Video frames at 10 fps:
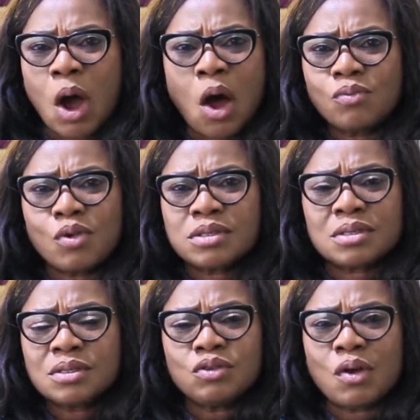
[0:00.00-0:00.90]
are
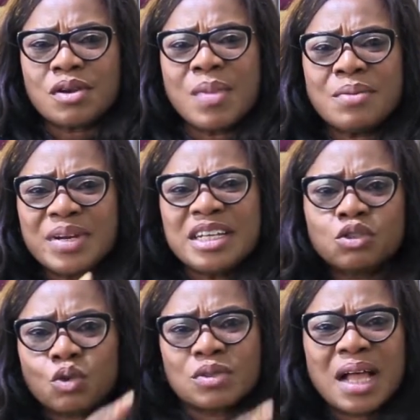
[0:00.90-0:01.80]
almost not remembering the
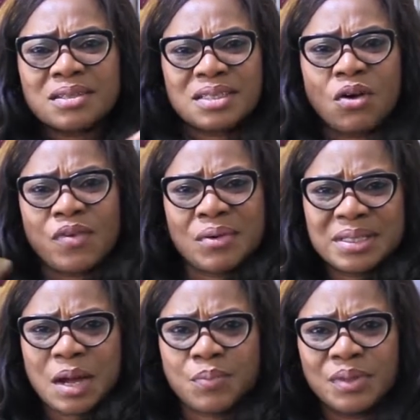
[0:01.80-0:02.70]
totality of how
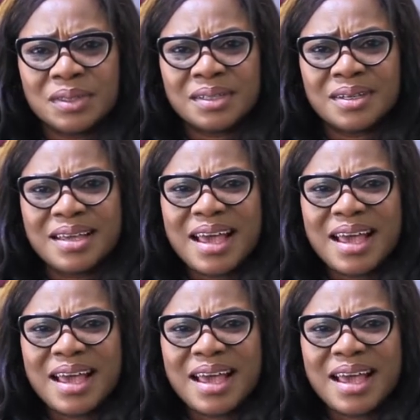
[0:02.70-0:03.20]
it happened.